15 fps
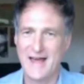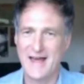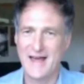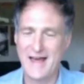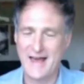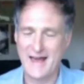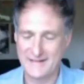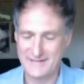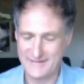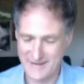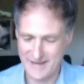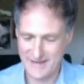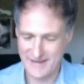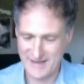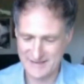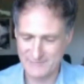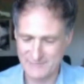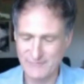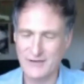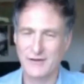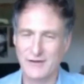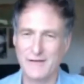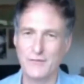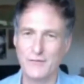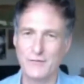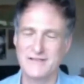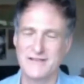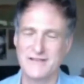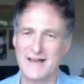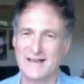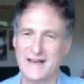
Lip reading: and so I'm really looking forward to that